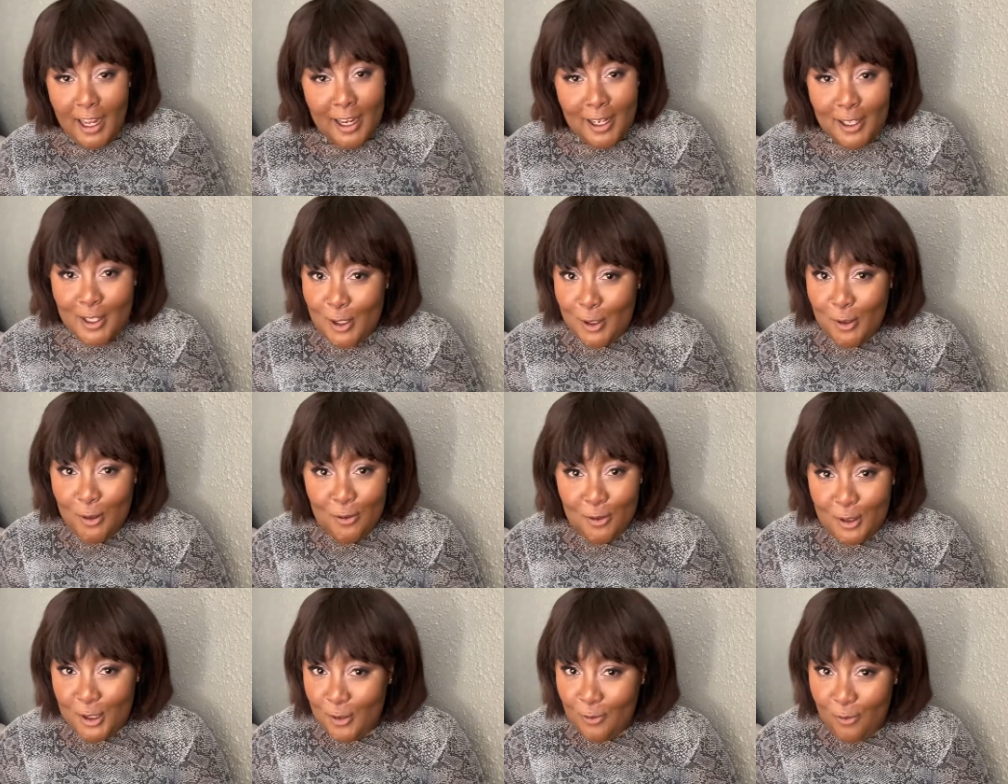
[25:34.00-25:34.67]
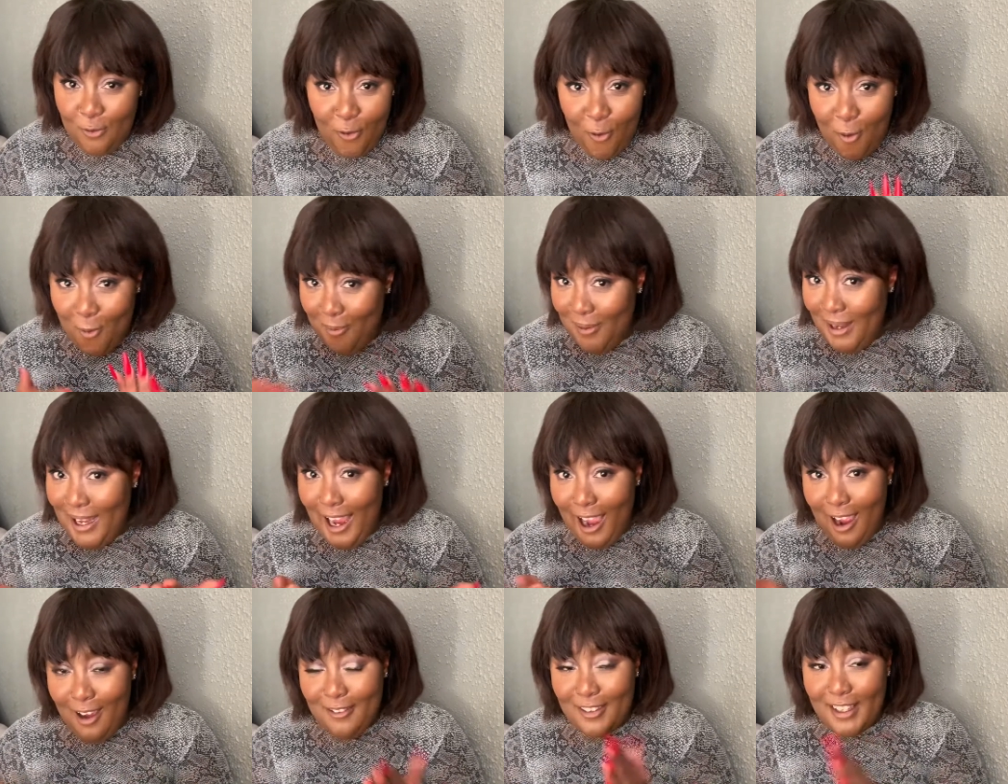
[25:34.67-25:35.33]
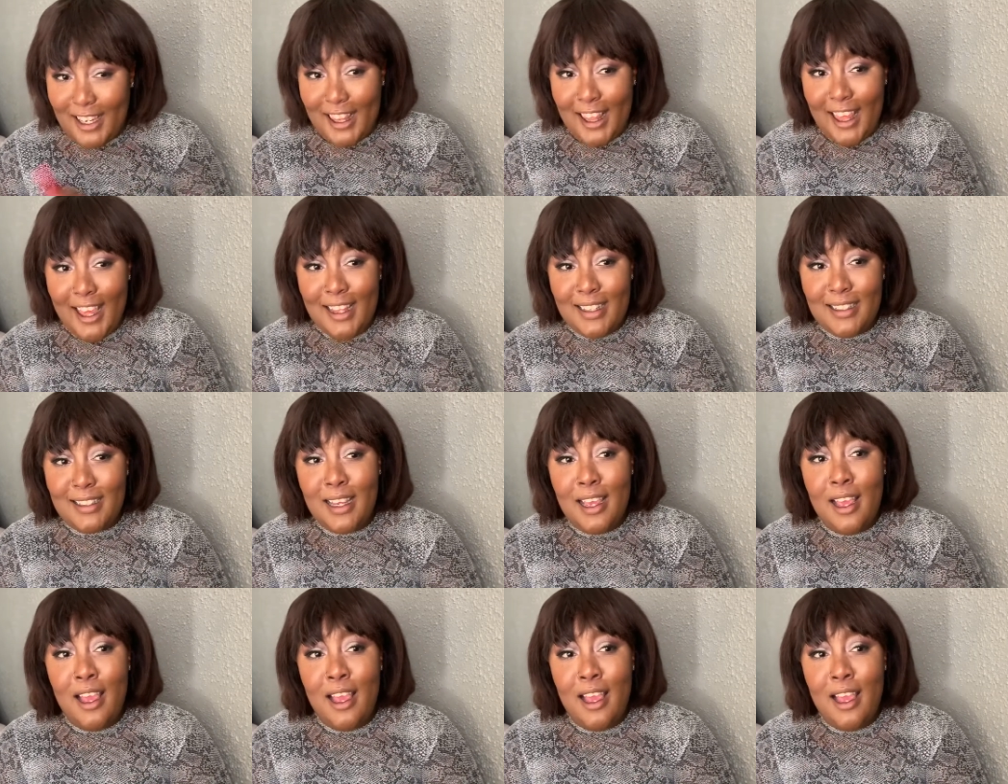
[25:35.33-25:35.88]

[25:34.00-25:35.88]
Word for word: to do for me after that?